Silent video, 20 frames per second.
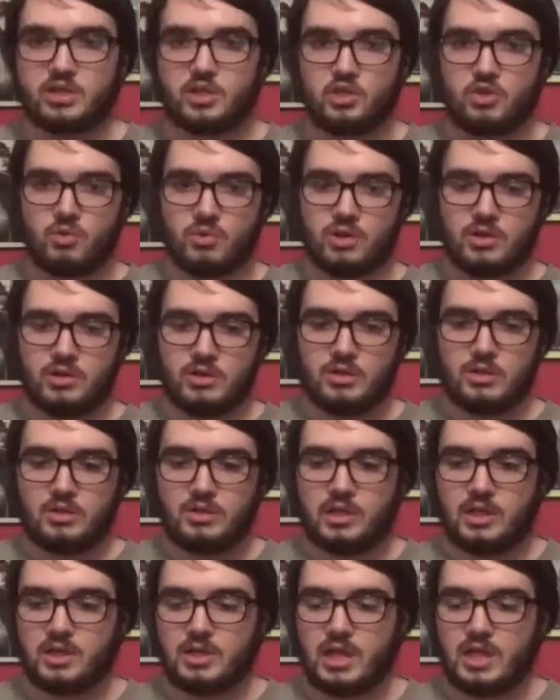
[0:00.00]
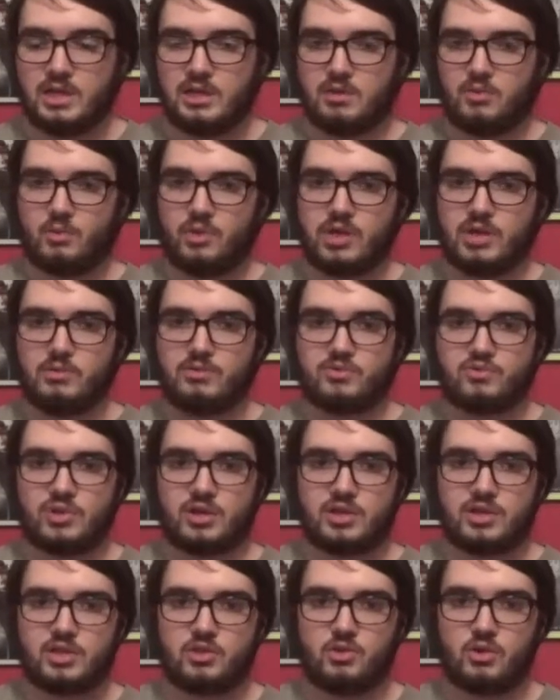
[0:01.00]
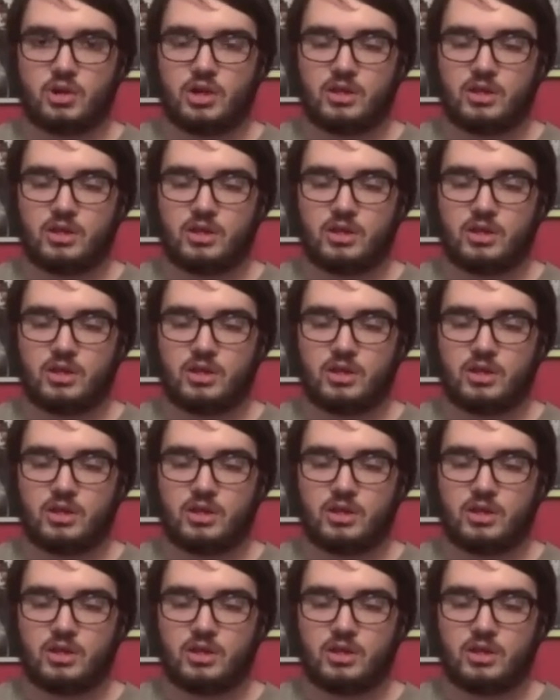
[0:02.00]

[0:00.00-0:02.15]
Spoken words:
cure it, and the way he was trying to cure